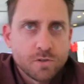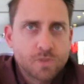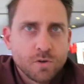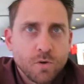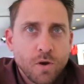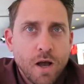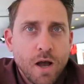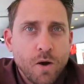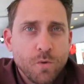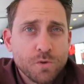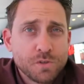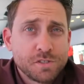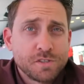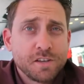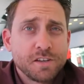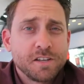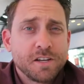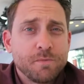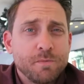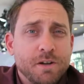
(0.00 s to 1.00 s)
So I was
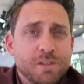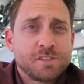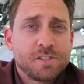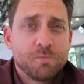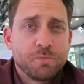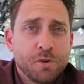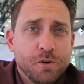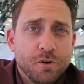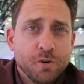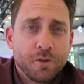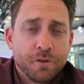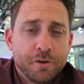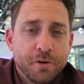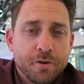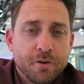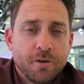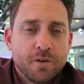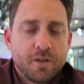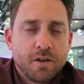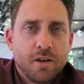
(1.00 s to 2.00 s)
thinking about something
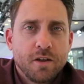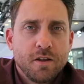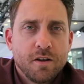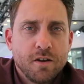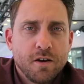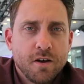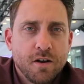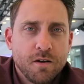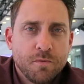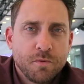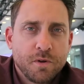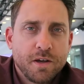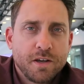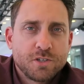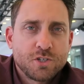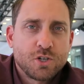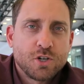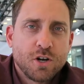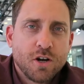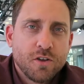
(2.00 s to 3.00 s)
earlier, and uh, I'm gonna
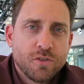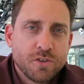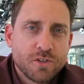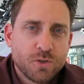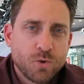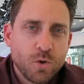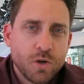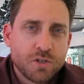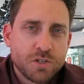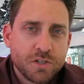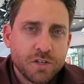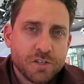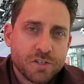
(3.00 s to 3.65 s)
ask John this question.